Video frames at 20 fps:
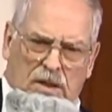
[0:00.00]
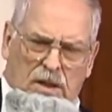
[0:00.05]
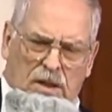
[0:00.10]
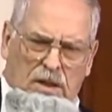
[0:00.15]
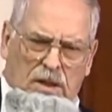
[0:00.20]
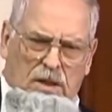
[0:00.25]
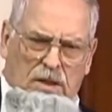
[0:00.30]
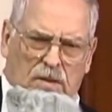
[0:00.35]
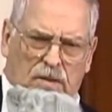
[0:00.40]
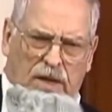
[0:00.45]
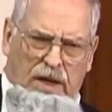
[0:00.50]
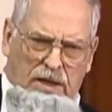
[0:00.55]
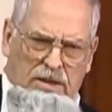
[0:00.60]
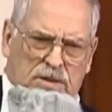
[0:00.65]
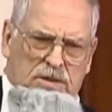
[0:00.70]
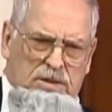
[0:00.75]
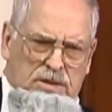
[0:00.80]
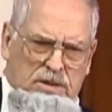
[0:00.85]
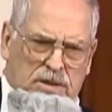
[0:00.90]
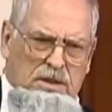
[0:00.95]

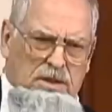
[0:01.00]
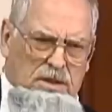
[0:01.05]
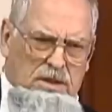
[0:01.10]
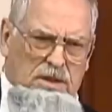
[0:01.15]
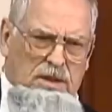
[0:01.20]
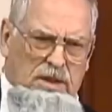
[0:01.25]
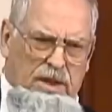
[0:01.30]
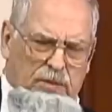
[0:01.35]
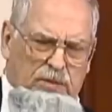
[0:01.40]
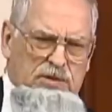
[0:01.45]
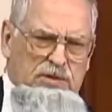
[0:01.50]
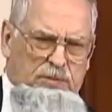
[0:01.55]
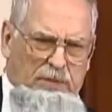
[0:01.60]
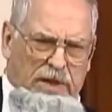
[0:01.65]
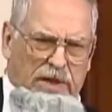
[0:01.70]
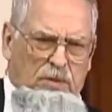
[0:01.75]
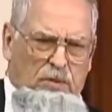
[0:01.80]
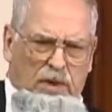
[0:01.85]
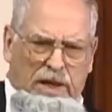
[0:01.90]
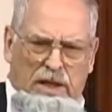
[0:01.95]
That was
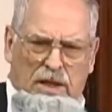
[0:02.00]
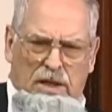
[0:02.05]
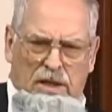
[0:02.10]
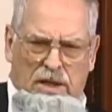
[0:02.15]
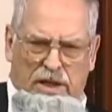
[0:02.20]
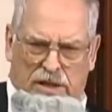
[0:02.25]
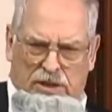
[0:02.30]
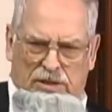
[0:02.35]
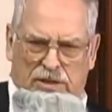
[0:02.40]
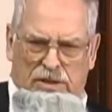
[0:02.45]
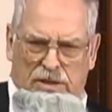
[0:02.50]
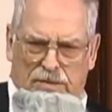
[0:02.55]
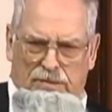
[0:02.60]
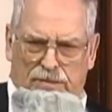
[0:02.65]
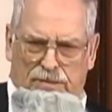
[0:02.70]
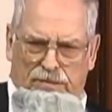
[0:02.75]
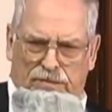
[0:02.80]
my recollection.